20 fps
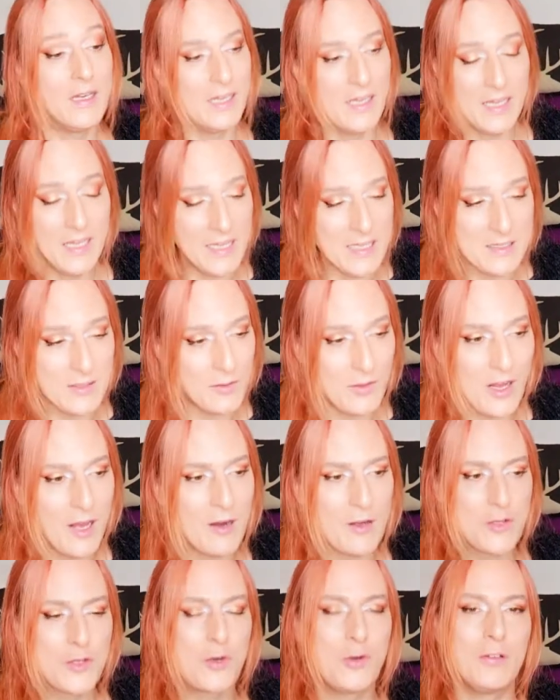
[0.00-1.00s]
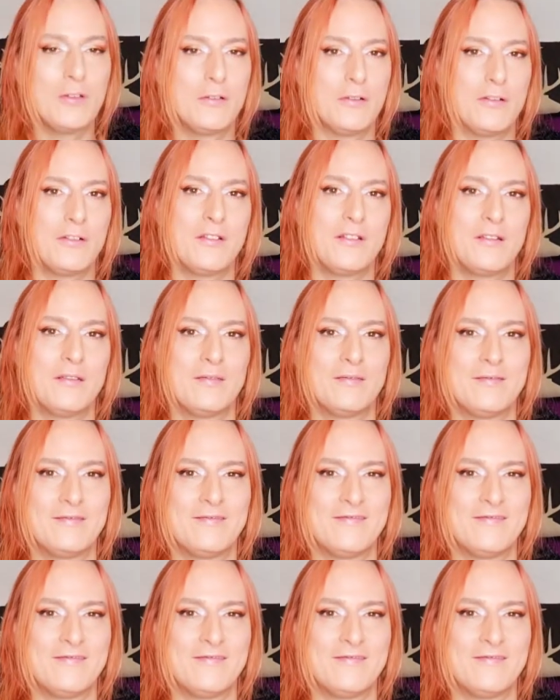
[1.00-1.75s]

it. It is on our shoulders.